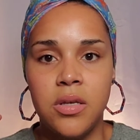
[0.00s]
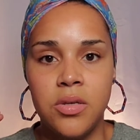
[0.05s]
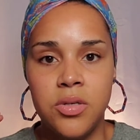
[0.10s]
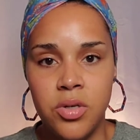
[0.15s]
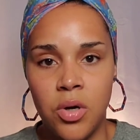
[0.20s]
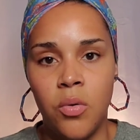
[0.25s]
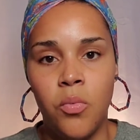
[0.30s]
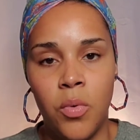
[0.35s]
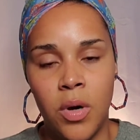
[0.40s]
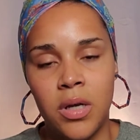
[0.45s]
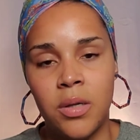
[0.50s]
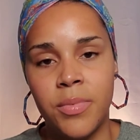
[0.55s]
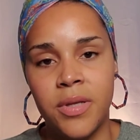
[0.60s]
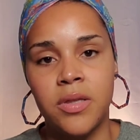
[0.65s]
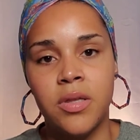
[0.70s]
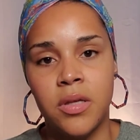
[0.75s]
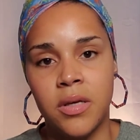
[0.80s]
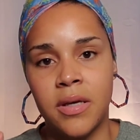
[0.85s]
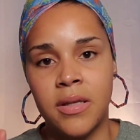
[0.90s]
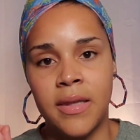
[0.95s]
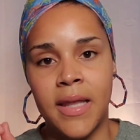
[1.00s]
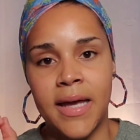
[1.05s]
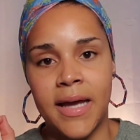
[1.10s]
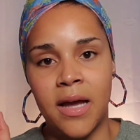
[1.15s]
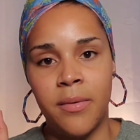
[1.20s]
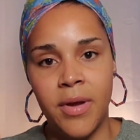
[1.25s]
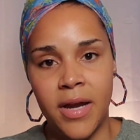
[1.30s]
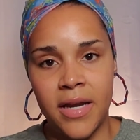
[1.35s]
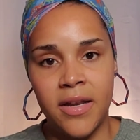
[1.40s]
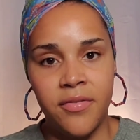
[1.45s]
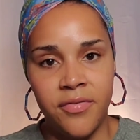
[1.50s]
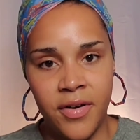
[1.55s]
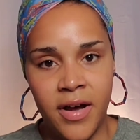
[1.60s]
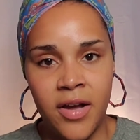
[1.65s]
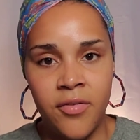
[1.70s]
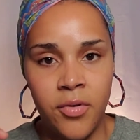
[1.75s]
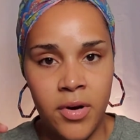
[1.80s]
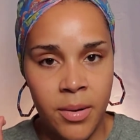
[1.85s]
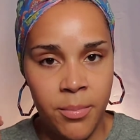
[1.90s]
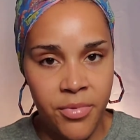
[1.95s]
don't want to be looking like I'm 85
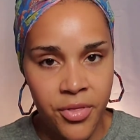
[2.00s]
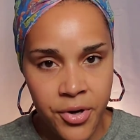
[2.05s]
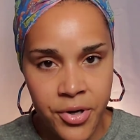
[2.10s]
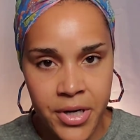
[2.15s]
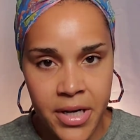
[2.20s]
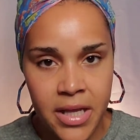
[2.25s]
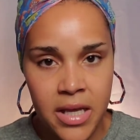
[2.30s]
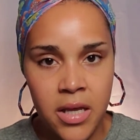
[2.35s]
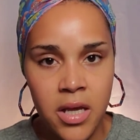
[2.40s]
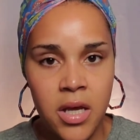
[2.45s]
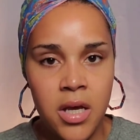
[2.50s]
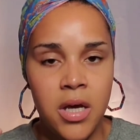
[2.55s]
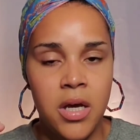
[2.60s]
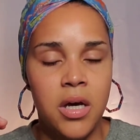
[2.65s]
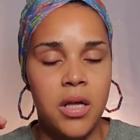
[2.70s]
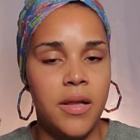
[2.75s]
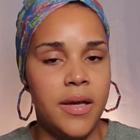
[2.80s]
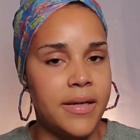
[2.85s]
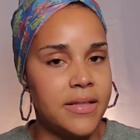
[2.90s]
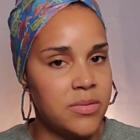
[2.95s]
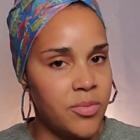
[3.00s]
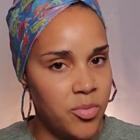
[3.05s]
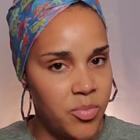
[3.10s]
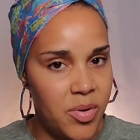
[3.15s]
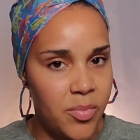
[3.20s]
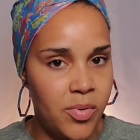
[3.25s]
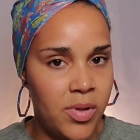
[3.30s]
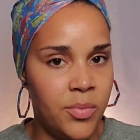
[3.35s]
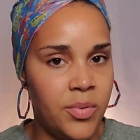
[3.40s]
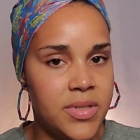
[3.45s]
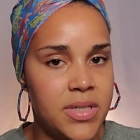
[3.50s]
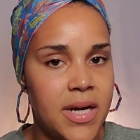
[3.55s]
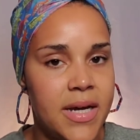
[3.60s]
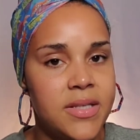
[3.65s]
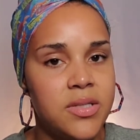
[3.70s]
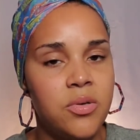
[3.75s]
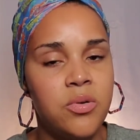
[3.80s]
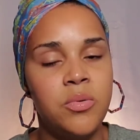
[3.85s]
when I'm 30, like some of the people I went to high school